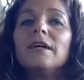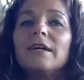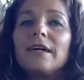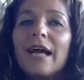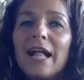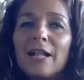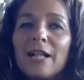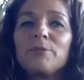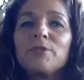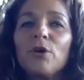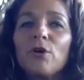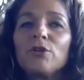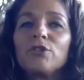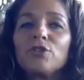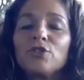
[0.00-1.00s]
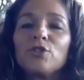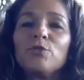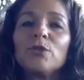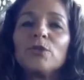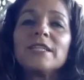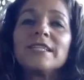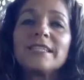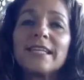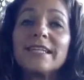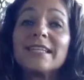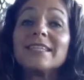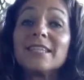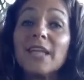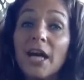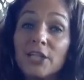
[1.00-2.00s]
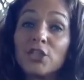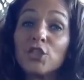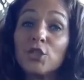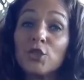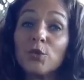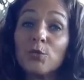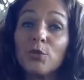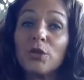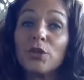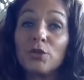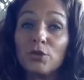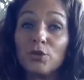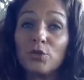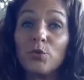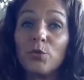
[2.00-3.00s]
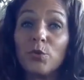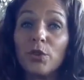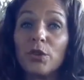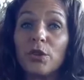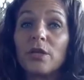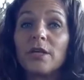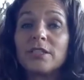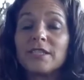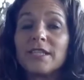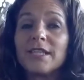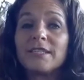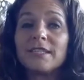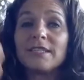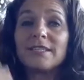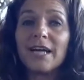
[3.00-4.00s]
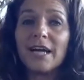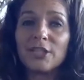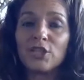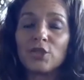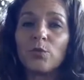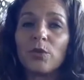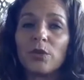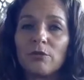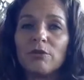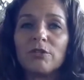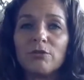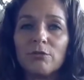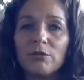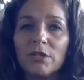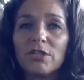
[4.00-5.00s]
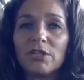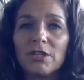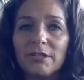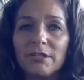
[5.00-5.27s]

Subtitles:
helps also to really stay in touch with your truth, stay in touch with your intuition.